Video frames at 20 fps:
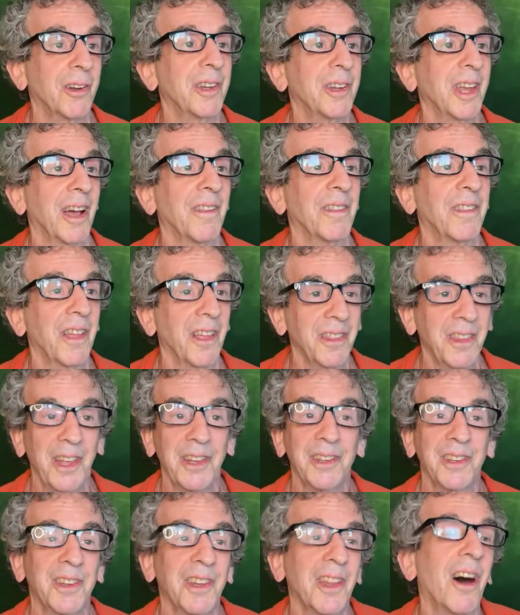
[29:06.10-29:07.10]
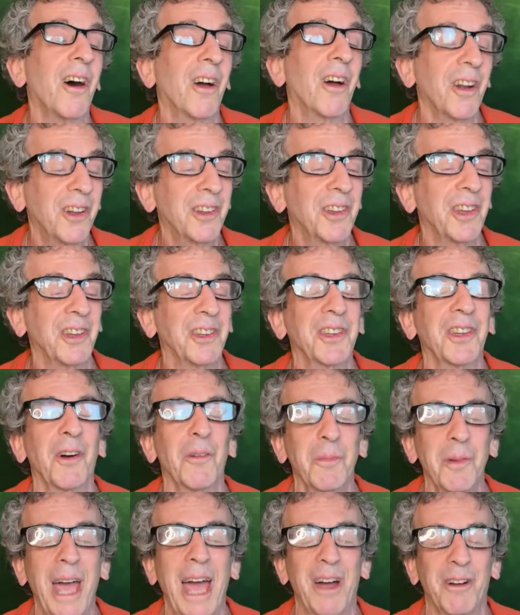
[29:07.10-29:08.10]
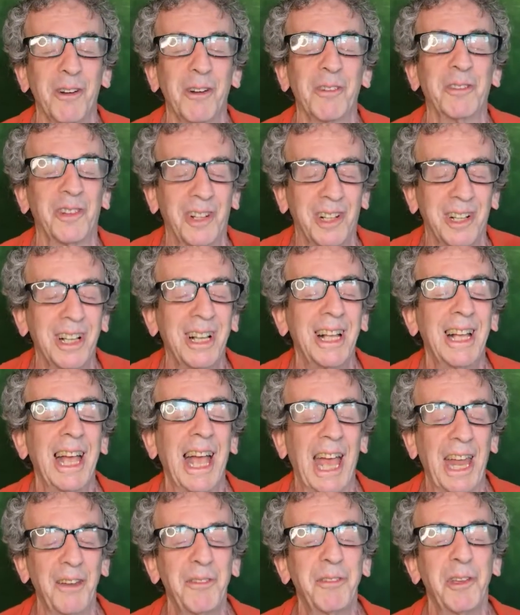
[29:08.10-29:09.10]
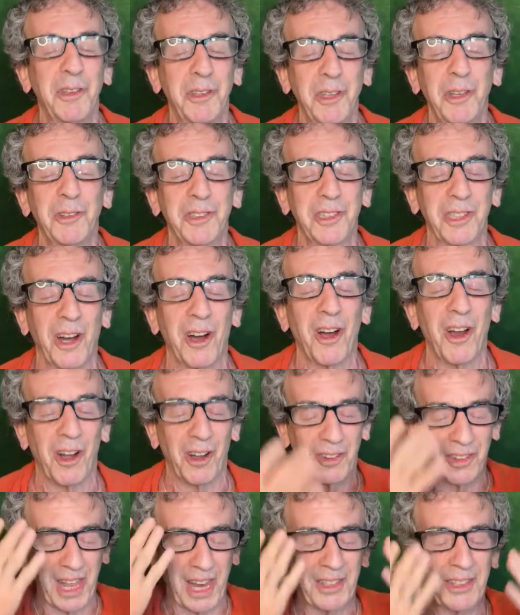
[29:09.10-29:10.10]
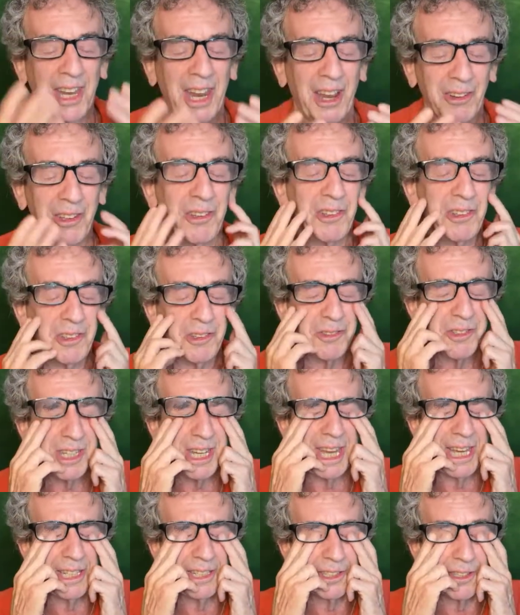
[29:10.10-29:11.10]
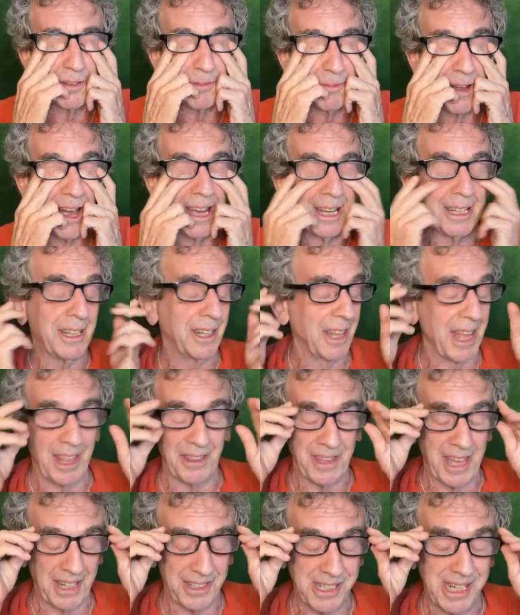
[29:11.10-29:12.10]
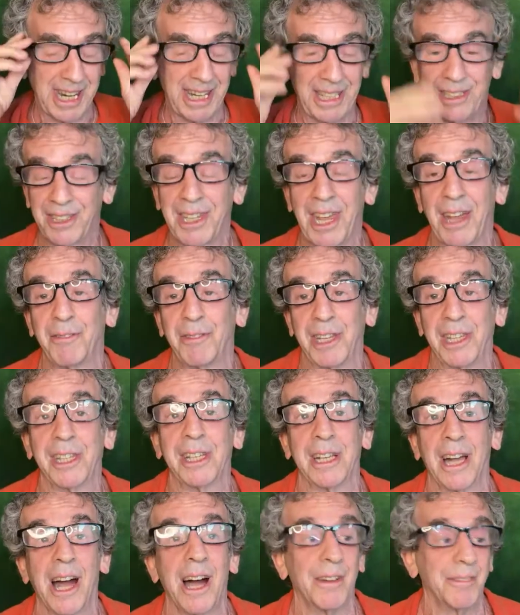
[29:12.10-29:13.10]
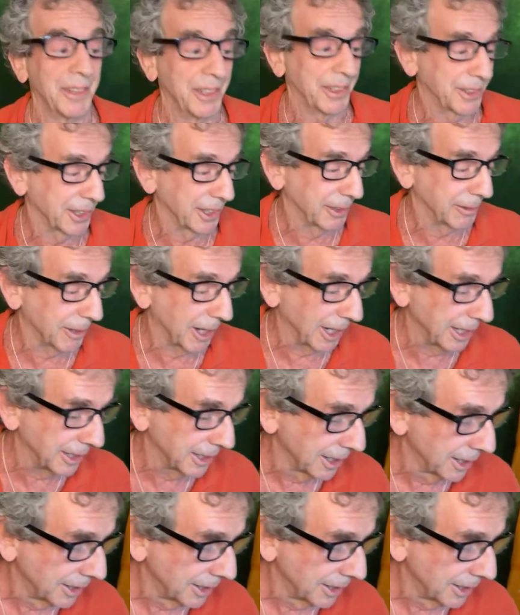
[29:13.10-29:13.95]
Yeah, that's the heart is so powerful. And if you use the heart, that's how you change the mind, and that changes everything, obviously, right?